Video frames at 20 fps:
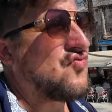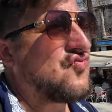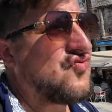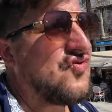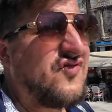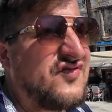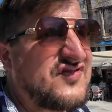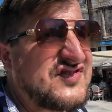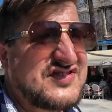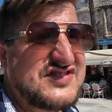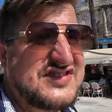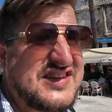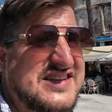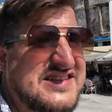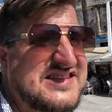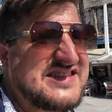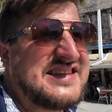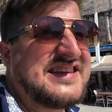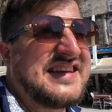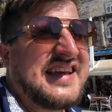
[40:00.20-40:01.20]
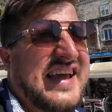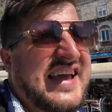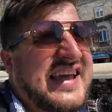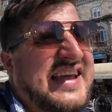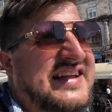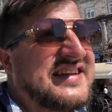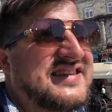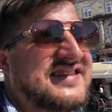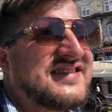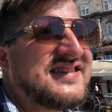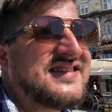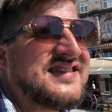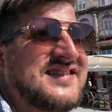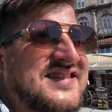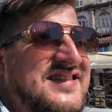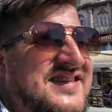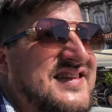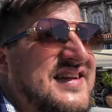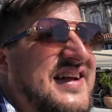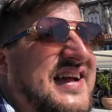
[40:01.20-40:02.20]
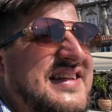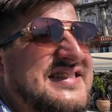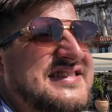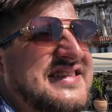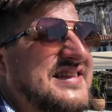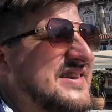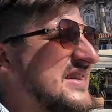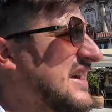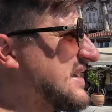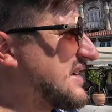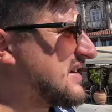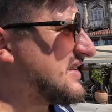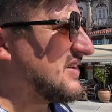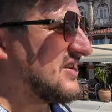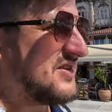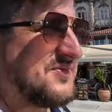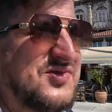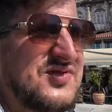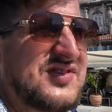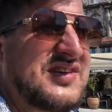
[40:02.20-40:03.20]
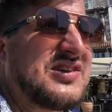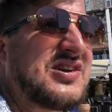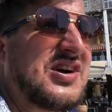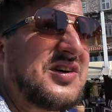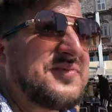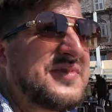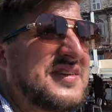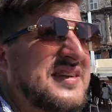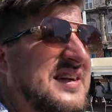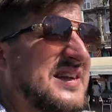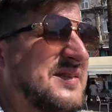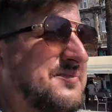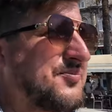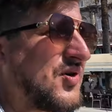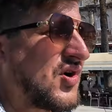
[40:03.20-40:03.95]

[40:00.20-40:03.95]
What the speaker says: Roof 68. It's a nightclub. You can come here and